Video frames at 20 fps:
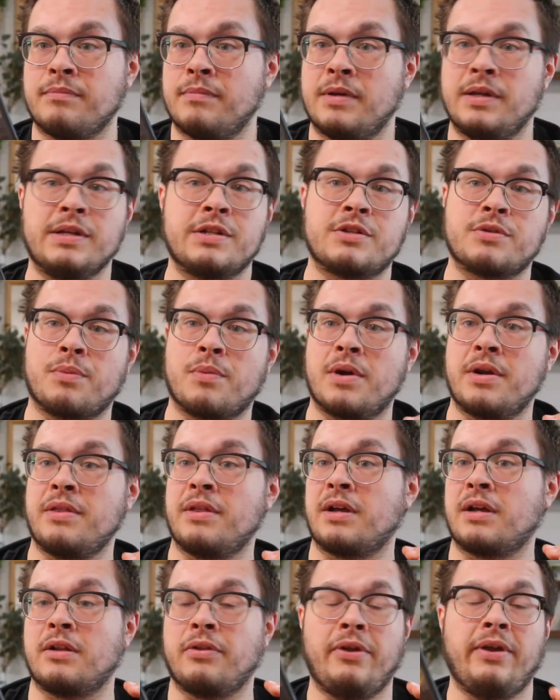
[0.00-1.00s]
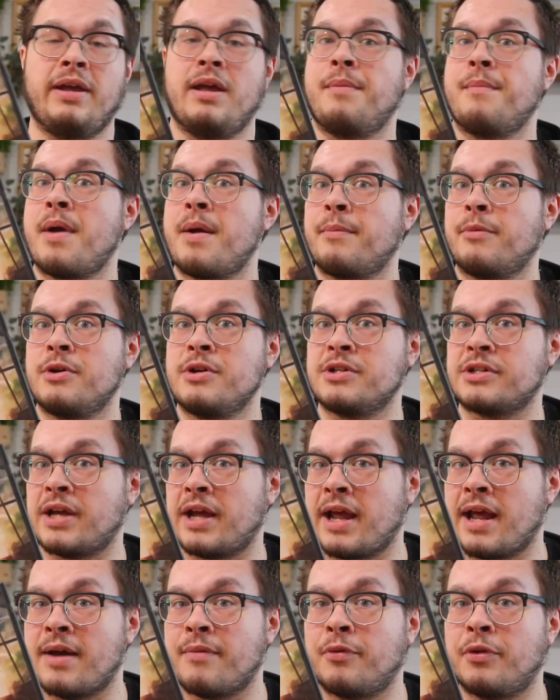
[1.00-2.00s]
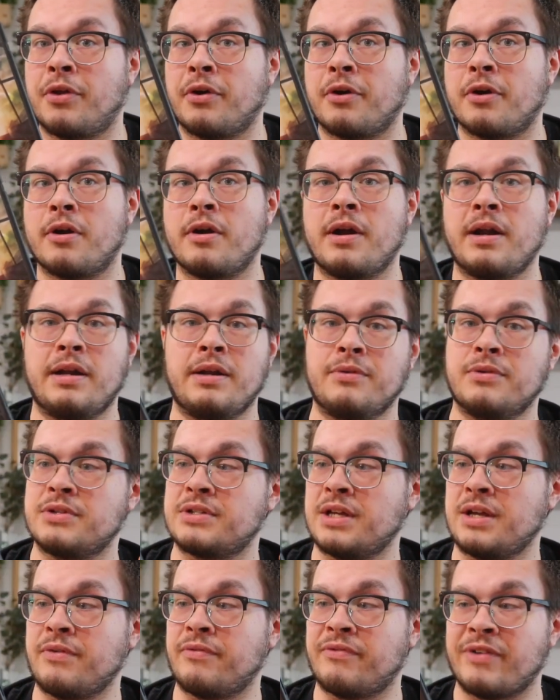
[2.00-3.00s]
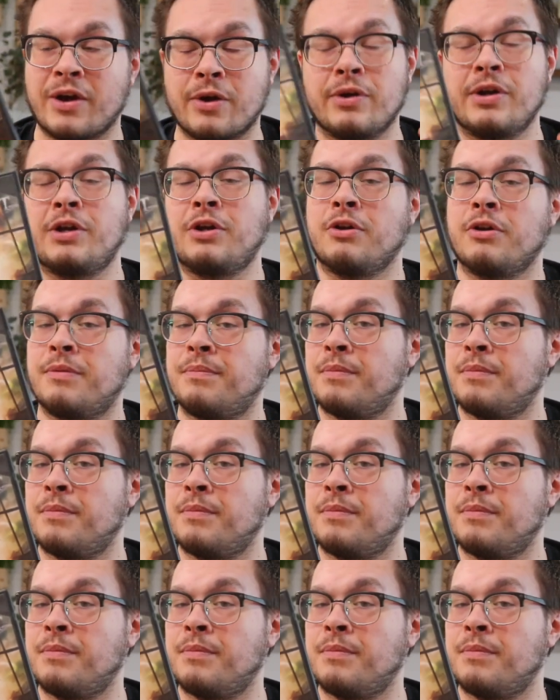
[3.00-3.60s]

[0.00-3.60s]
it's one of the clinging memories I have with her, and it was a very good